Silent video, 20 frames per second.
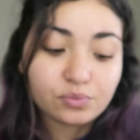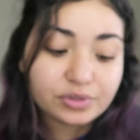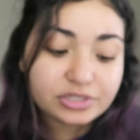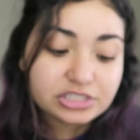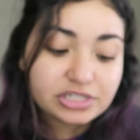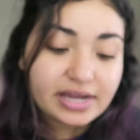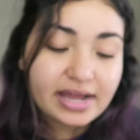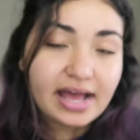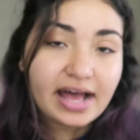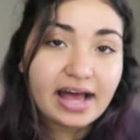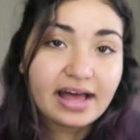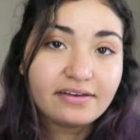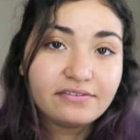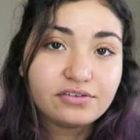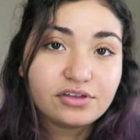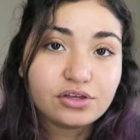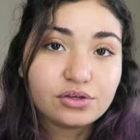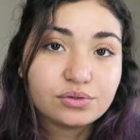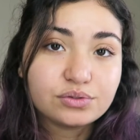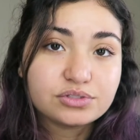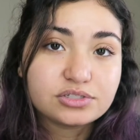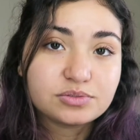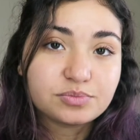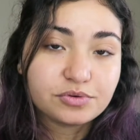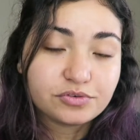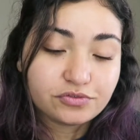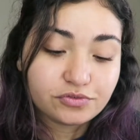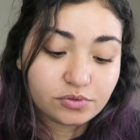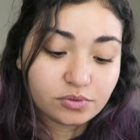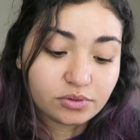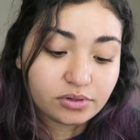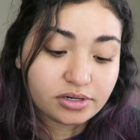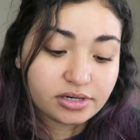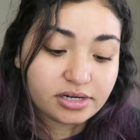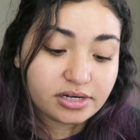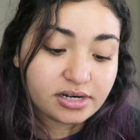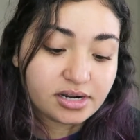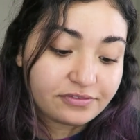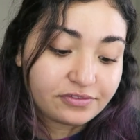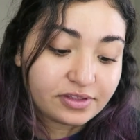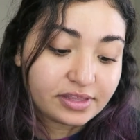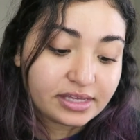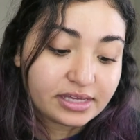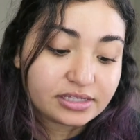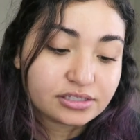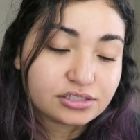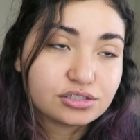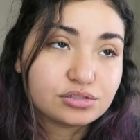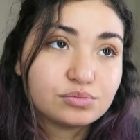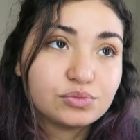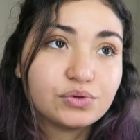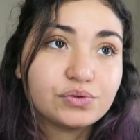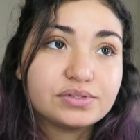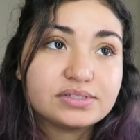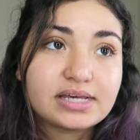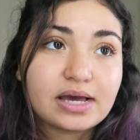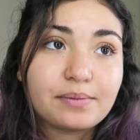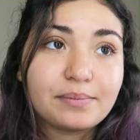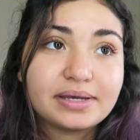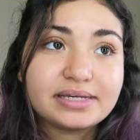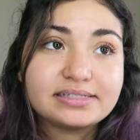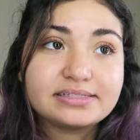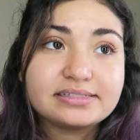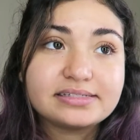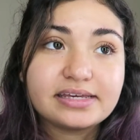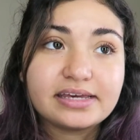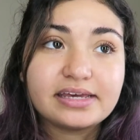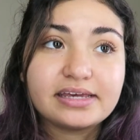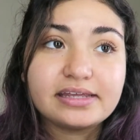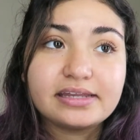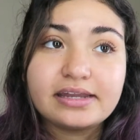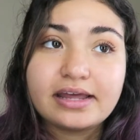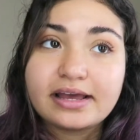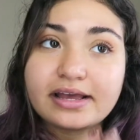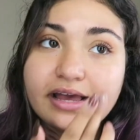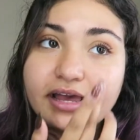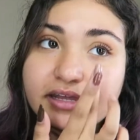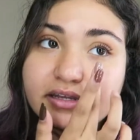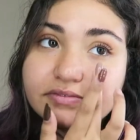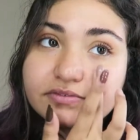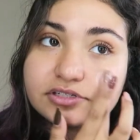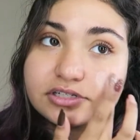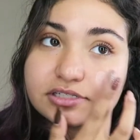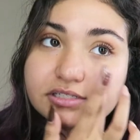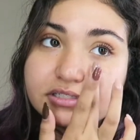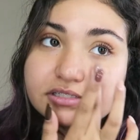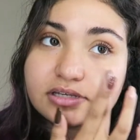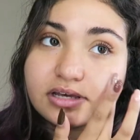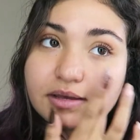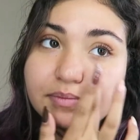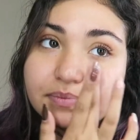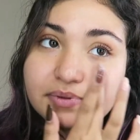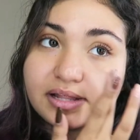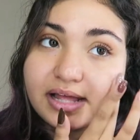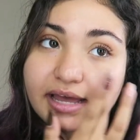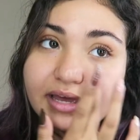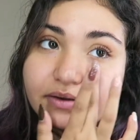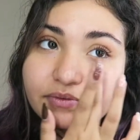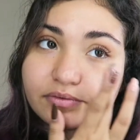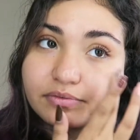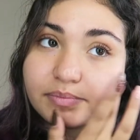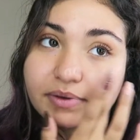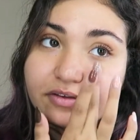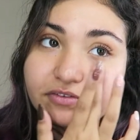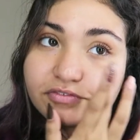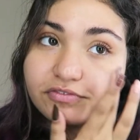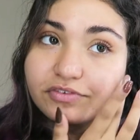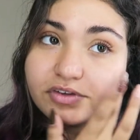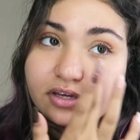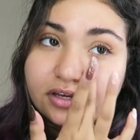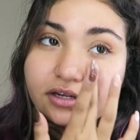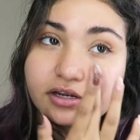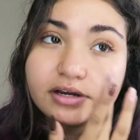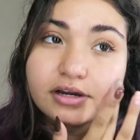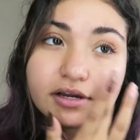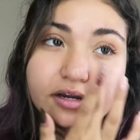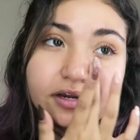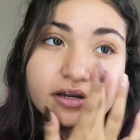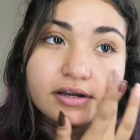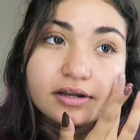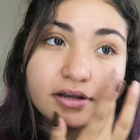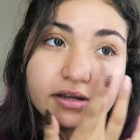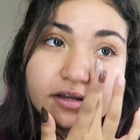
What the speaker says: which I have used before. I feel like it smooths out my skin. I kind of just apply it with my finger